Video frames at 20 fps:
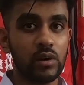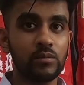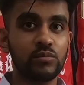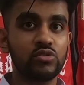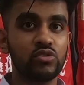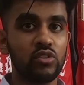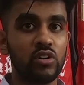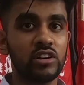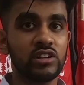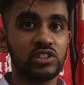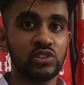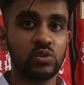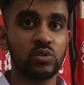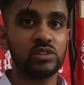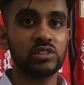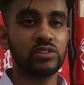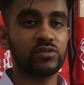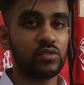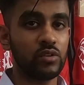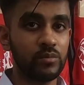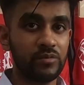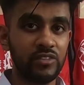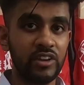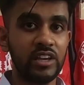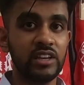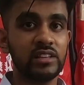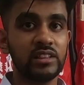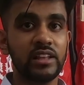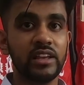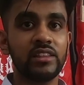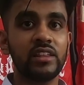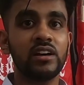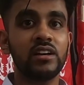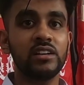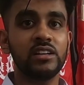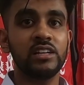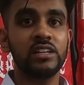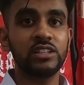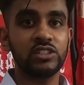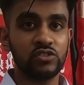what I'm trying to source it from vegan leather,
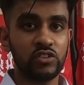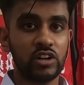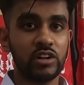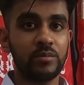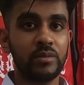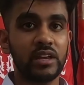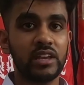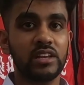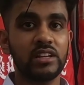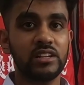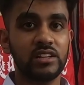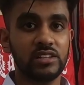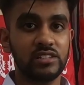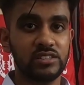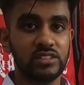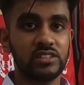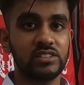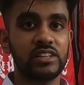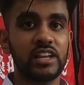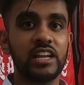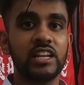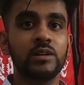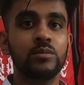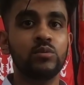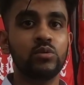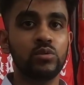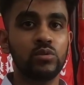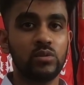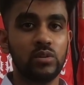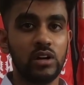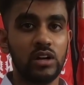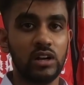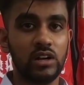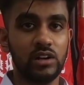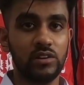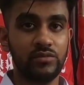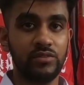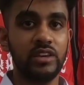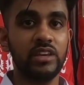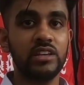trying to make it a sustainable
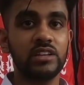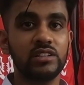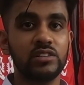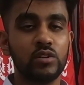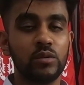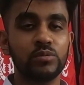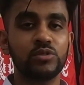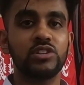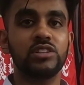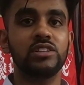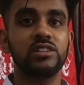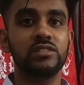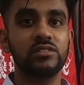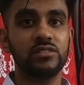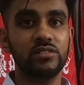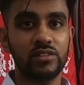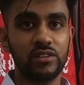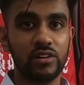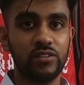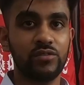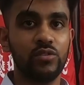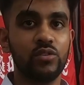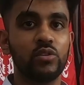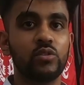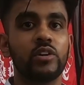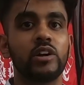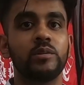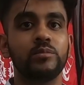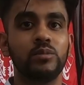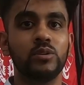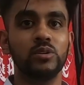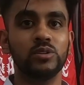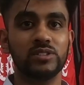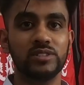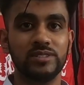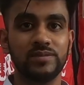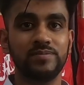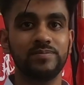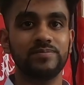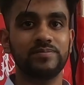vegan option for cricket
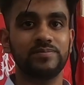balls.